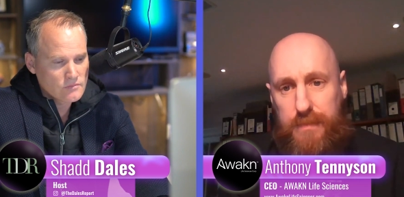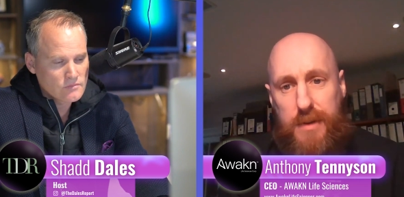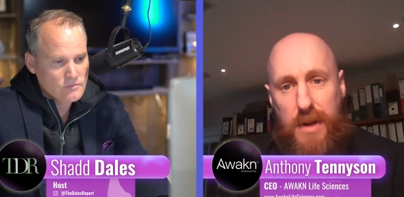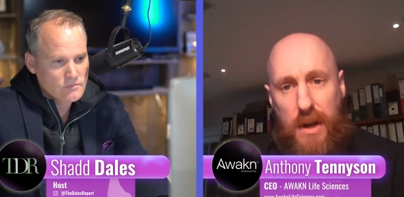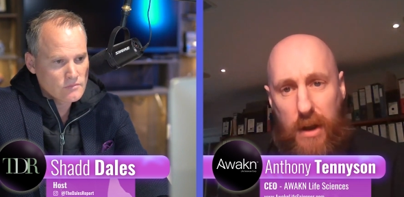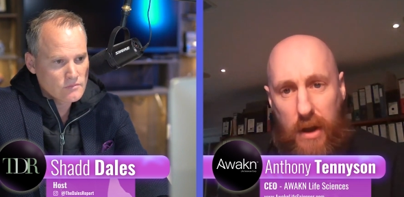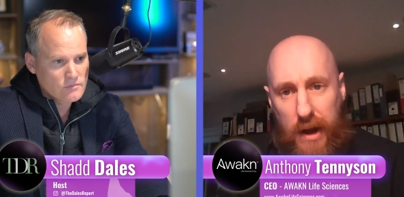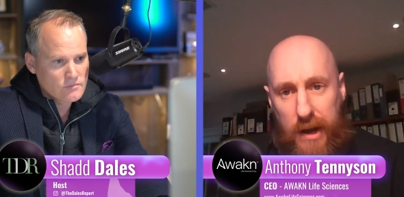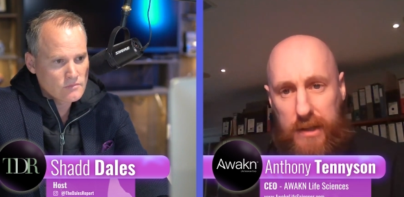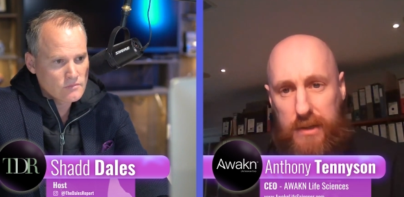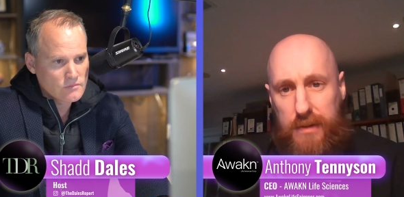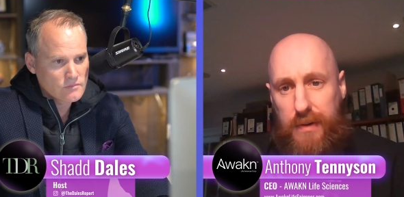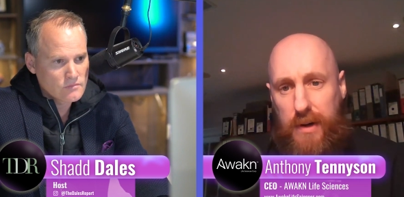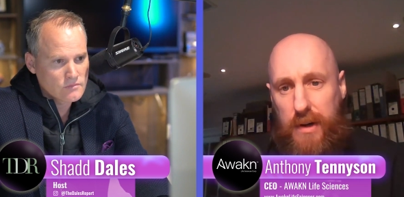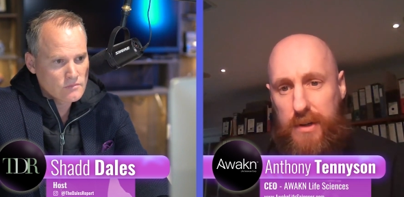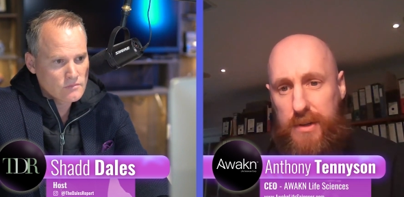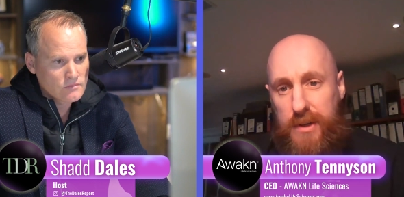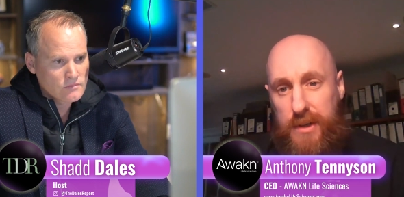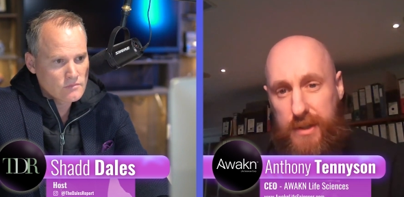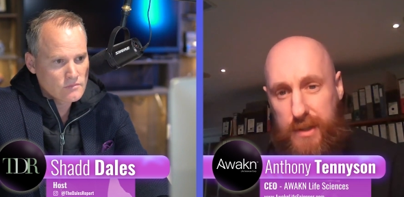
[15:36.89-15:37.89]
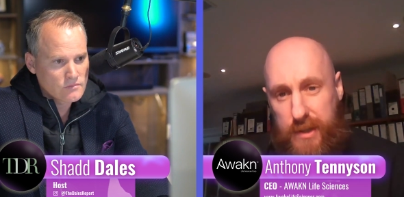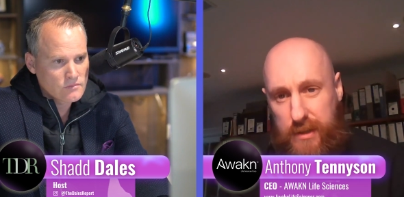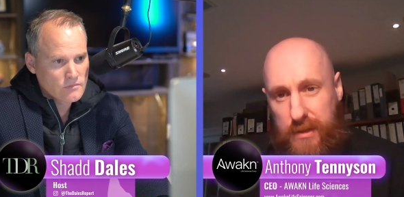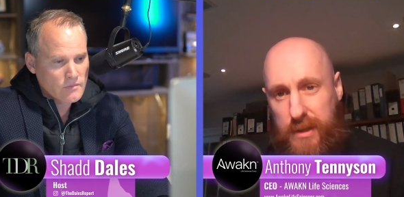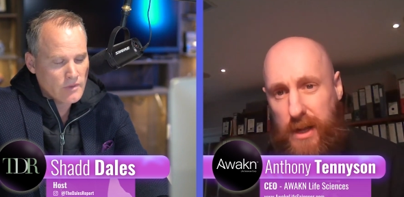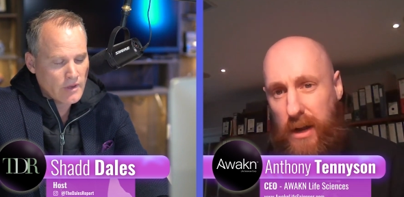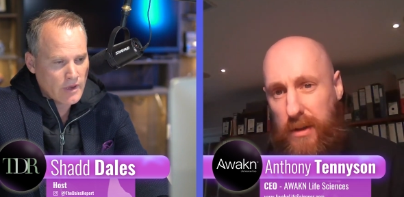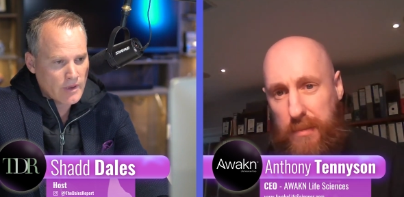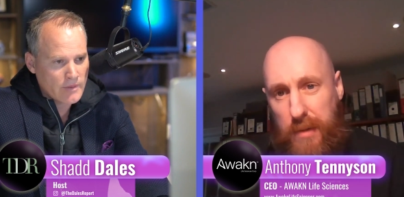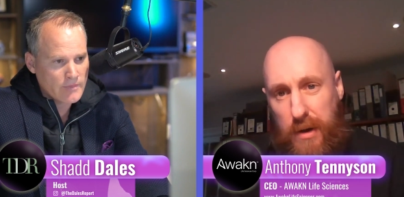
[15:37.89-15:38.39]
Speaker 1: clients first, because okay.
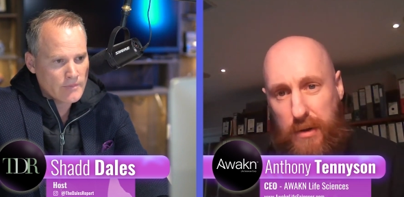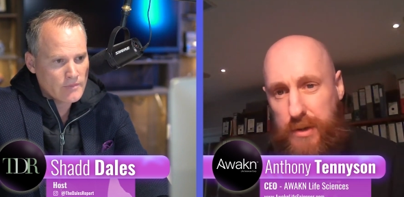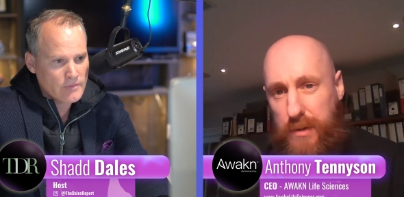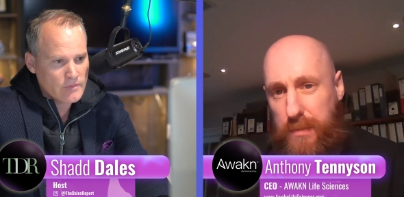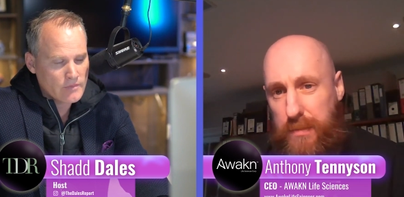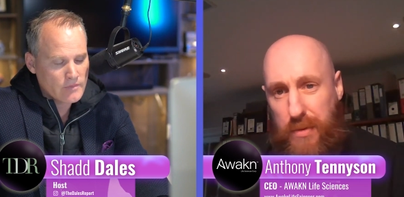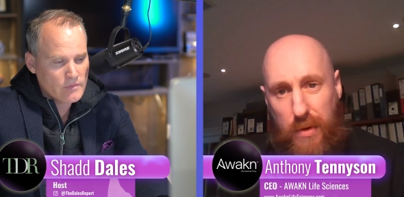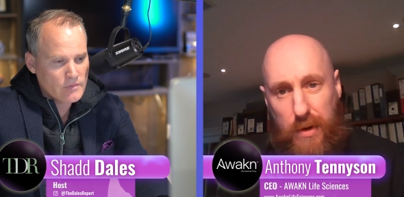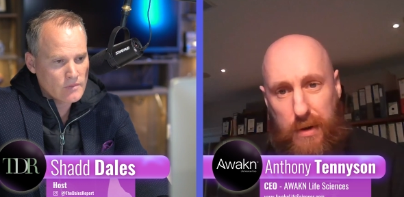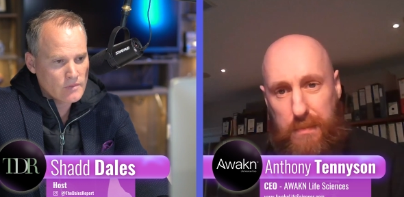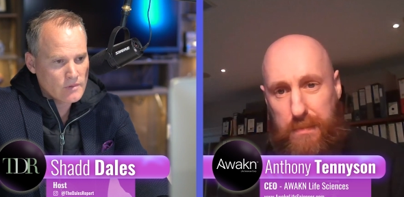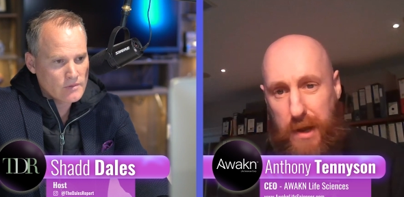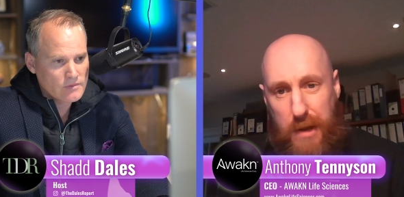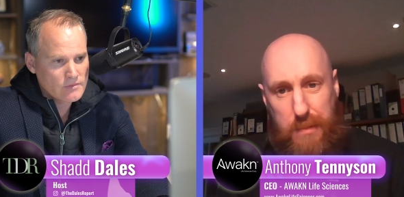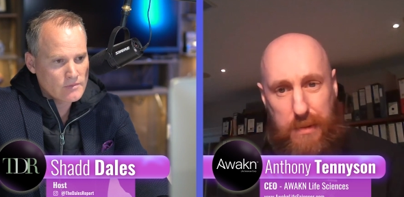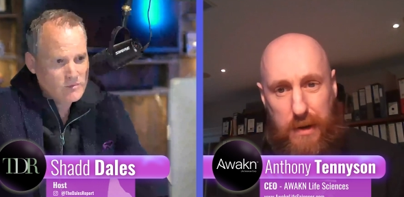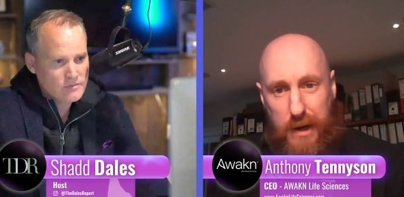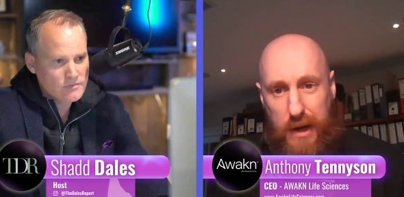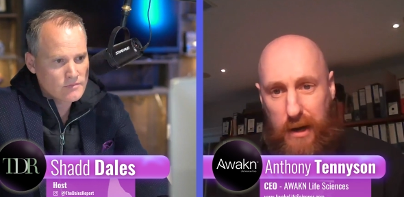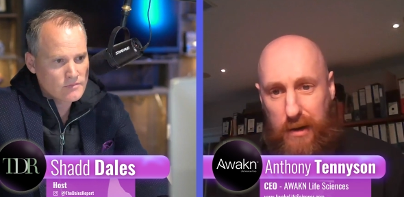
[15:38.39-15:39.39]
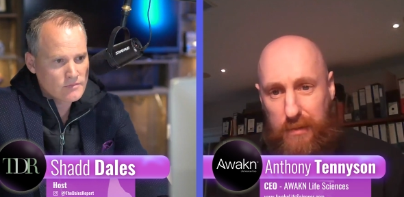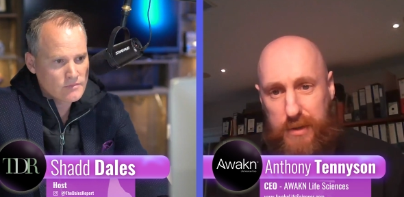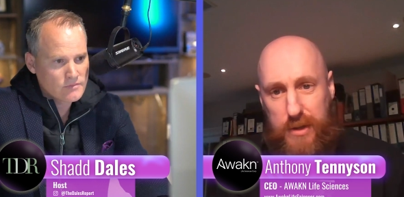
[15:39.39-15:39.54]
they're the most important people here.